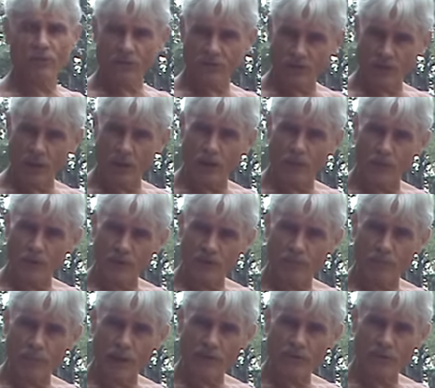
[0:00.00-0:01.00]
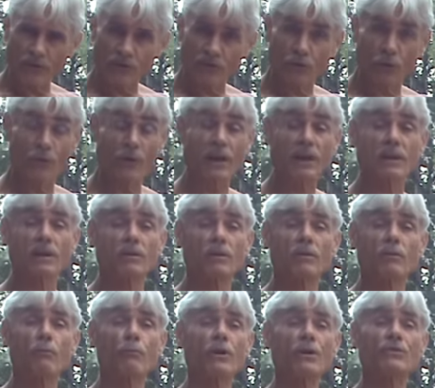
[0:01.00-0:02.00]
sell this message so they can
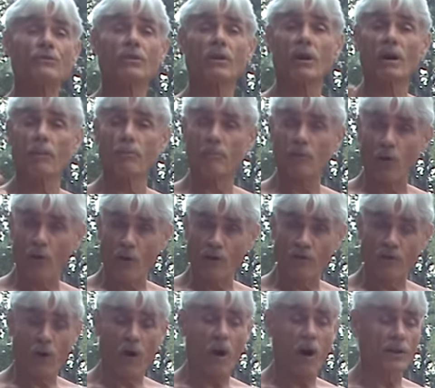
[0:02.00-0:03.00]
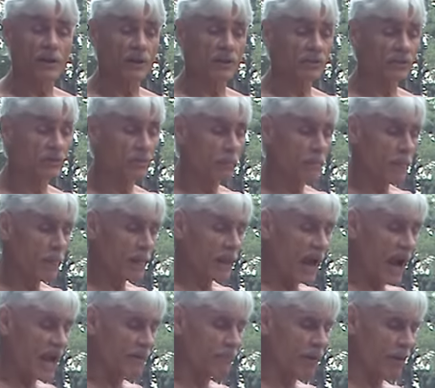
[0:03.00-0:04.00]
reach a larger audience.
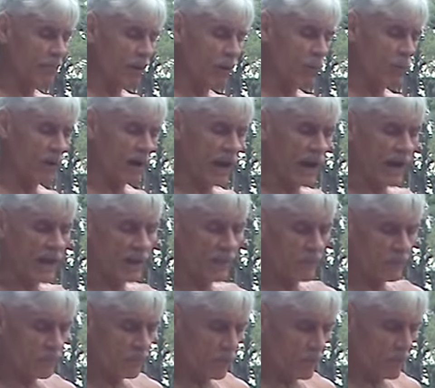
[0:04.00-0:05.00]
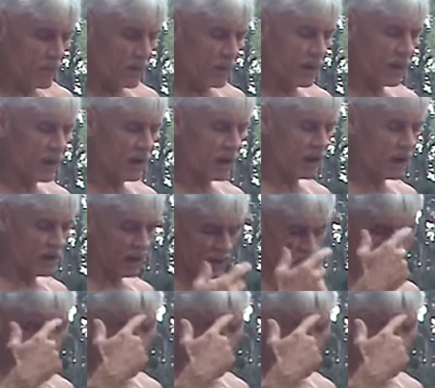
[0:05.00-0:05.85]
I remember when I uh,